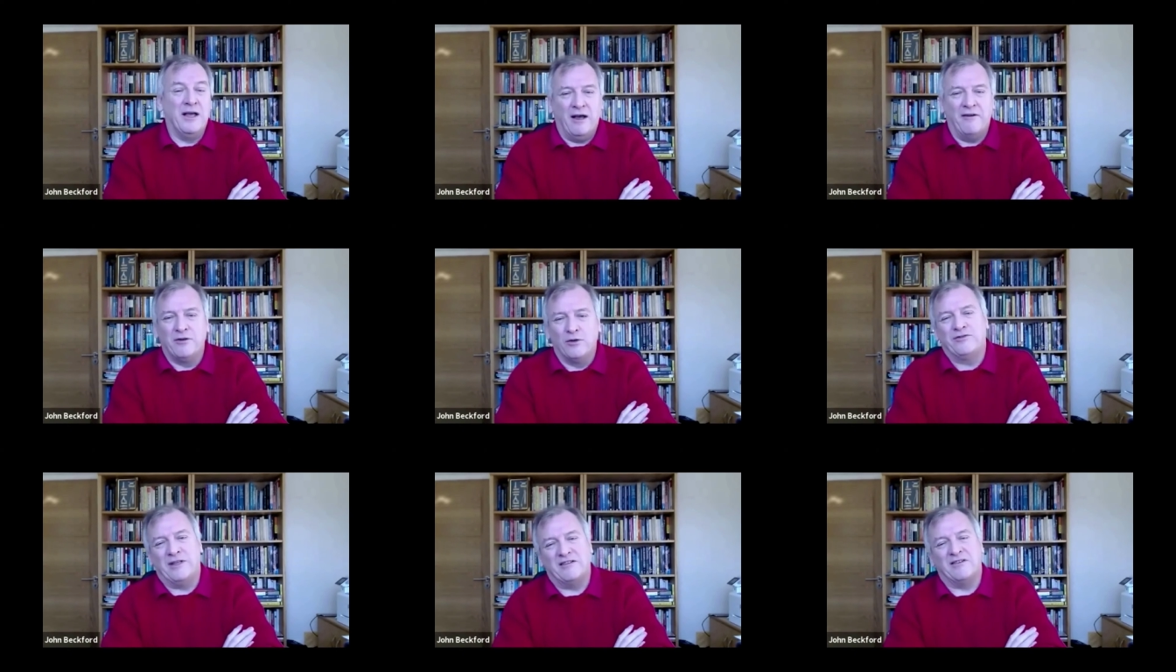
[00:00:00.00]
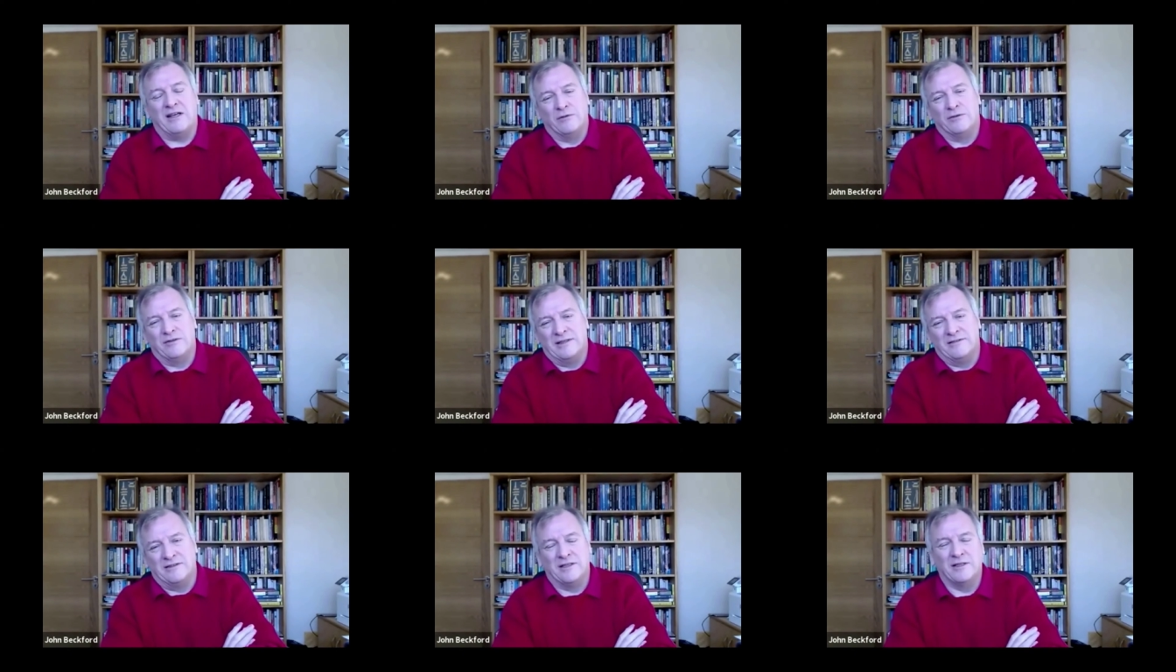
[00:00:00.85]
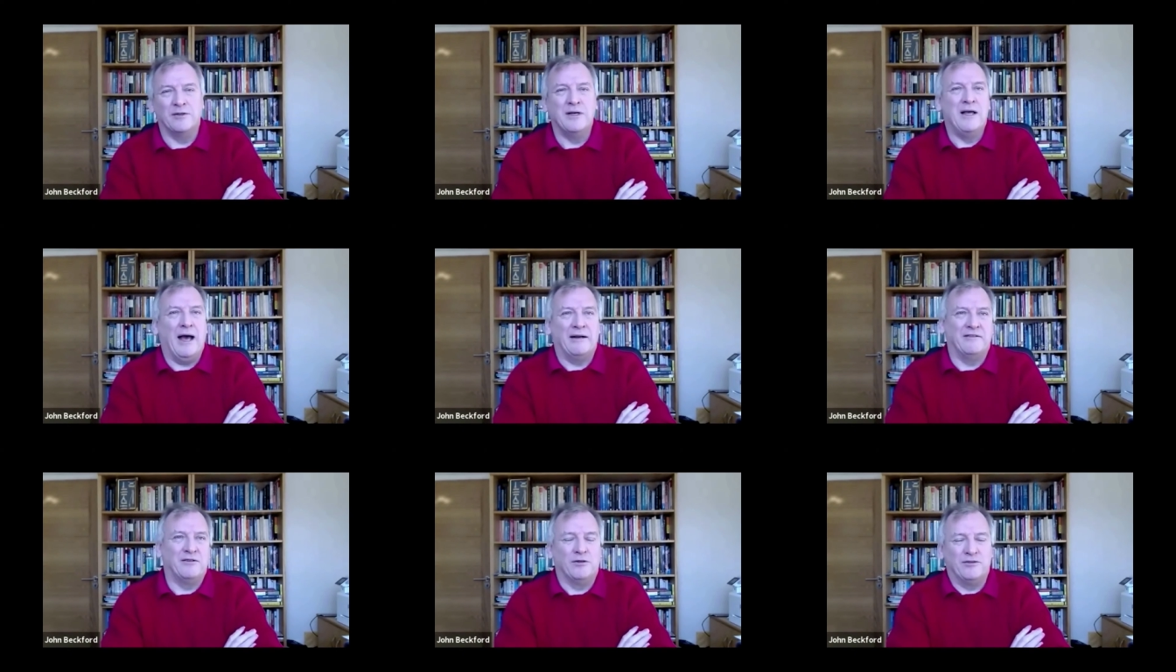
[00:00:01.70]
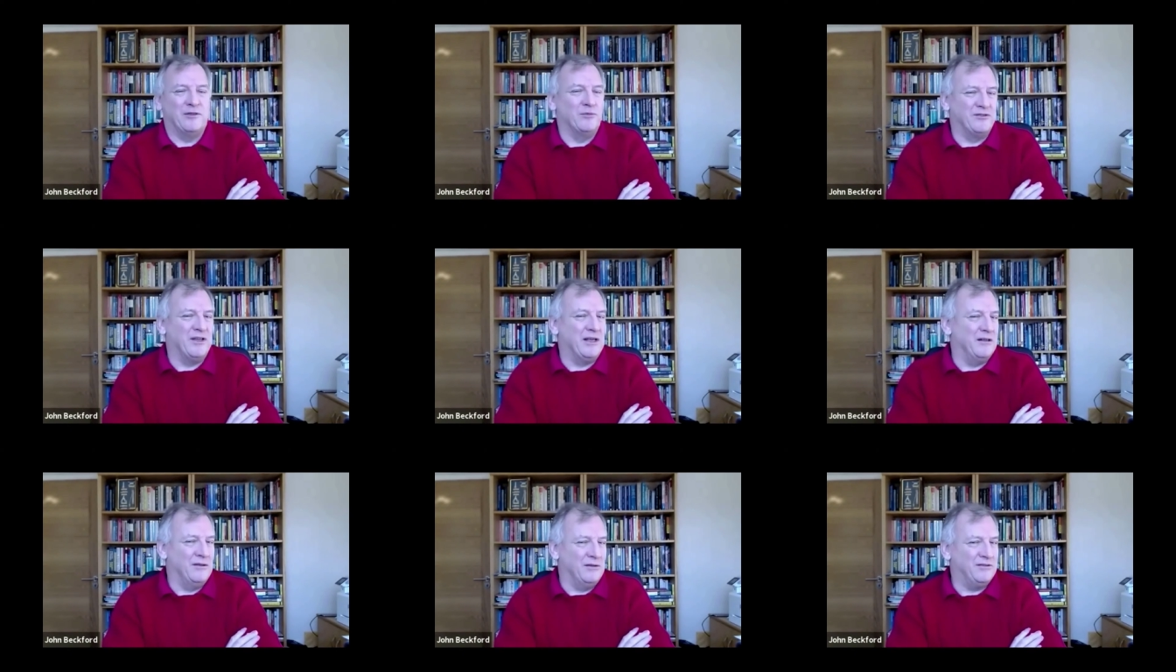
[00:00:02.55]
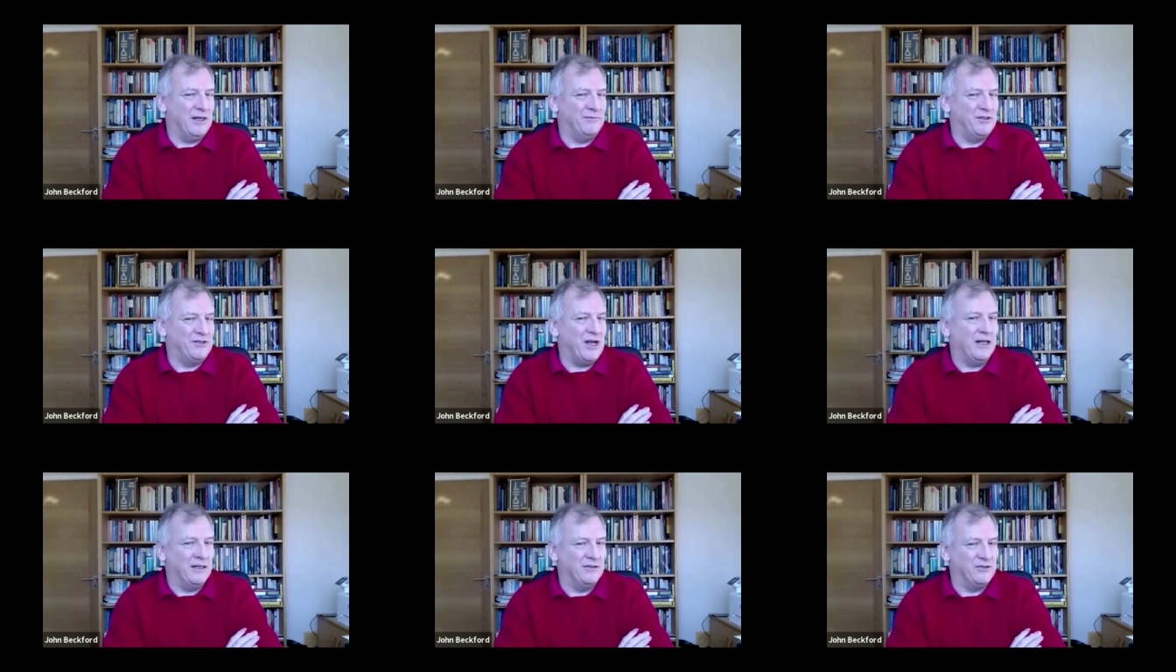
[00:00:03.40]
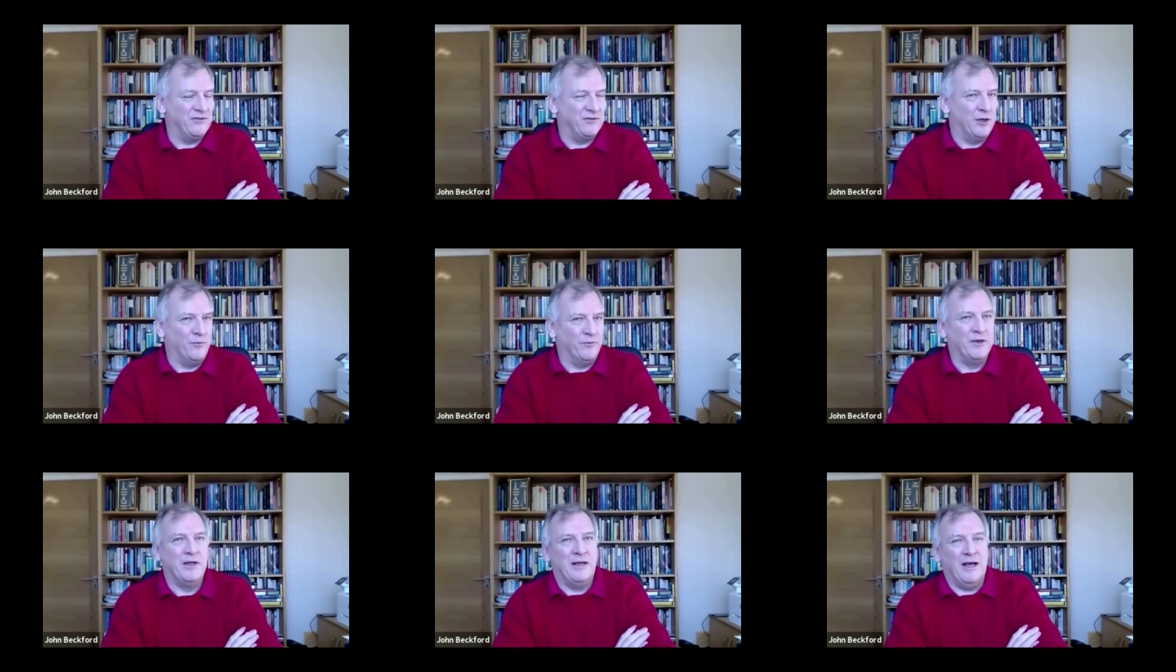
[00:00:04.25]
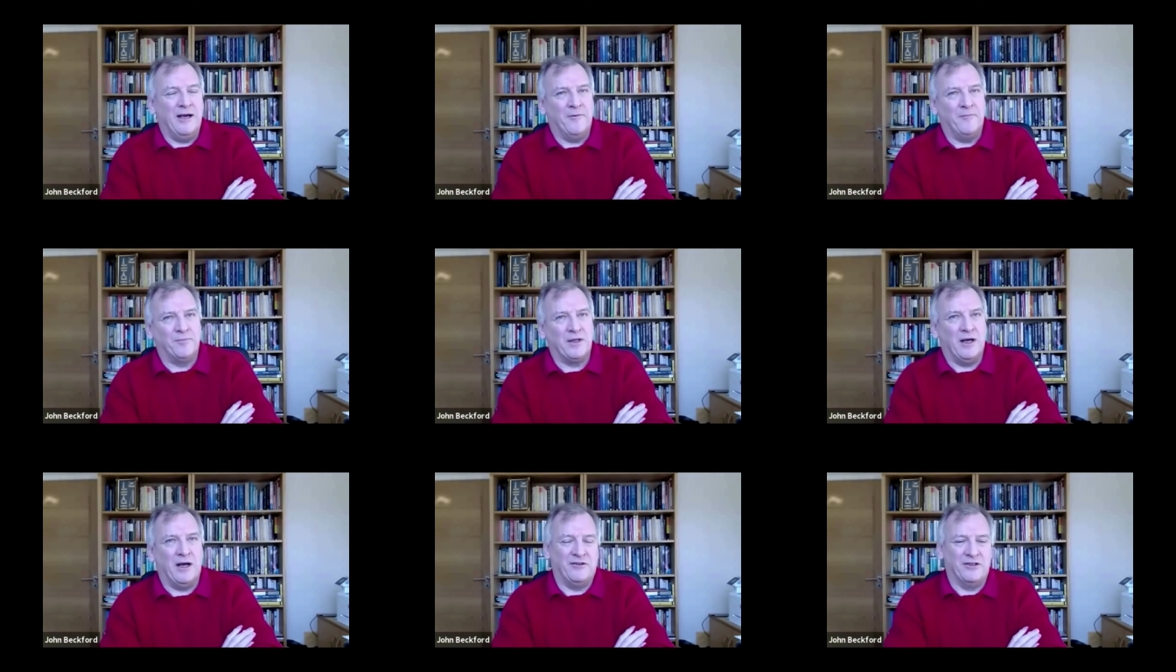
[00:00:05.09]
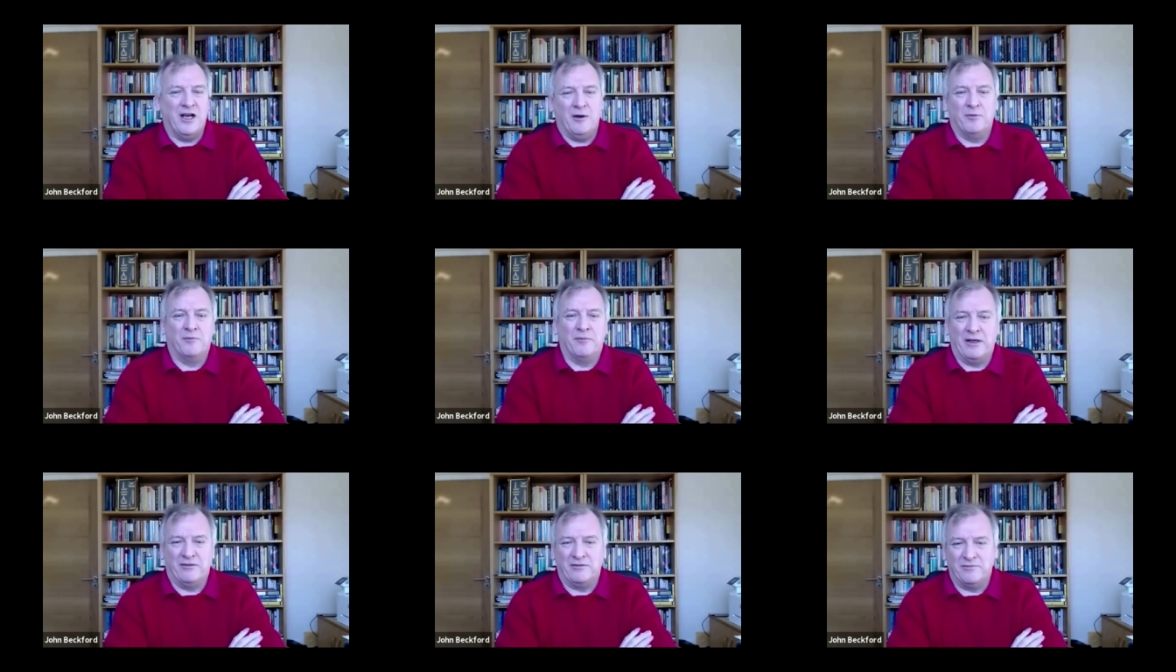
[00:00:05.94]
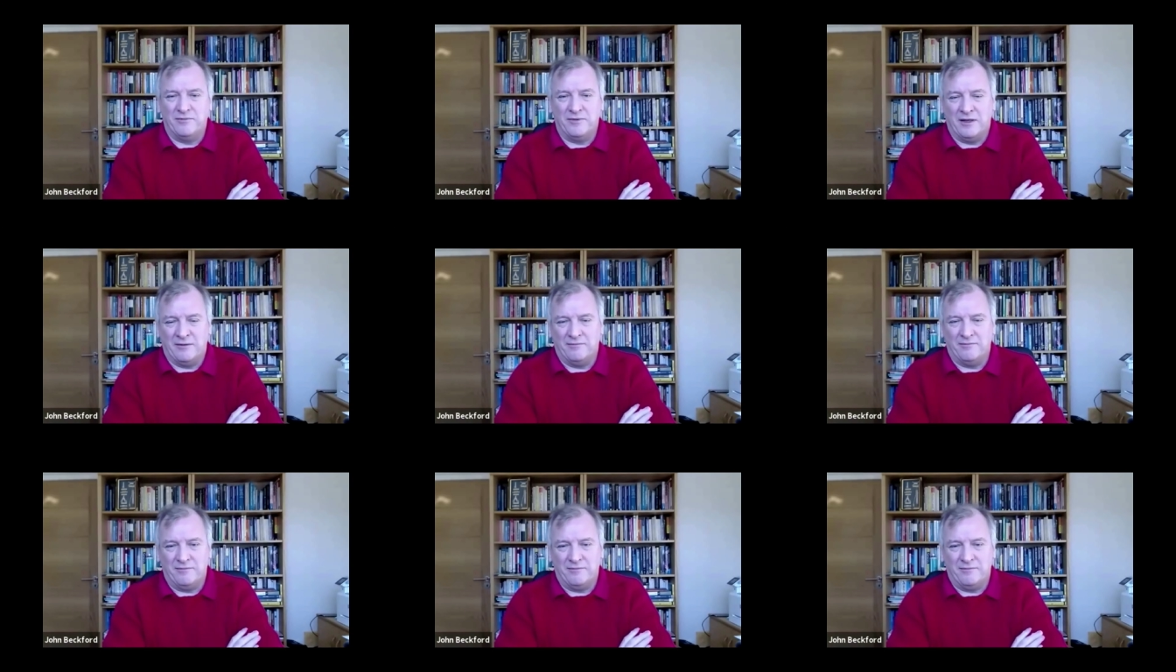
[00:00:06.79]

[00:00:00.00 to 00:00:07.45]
of course that's a good thing to do, and of course it will take a long time to change from um, hydrocarbon-based uh,